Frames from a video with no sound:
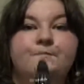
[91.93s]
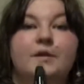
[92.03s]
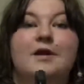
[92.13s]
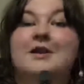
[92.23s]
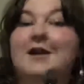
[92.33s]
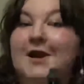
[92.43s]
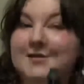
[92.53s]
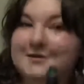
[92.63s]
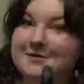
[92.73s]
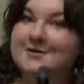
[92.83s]
A nice
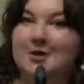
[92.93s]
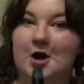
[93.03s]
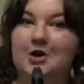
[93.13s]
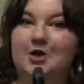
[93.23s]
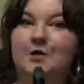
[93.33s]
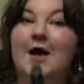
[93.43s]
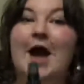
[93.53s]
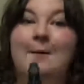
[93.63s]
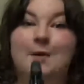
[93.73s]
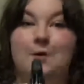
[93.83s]
staccato, a
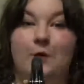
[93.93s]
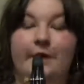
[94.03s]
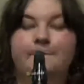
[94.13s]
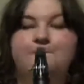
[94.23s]
happy one.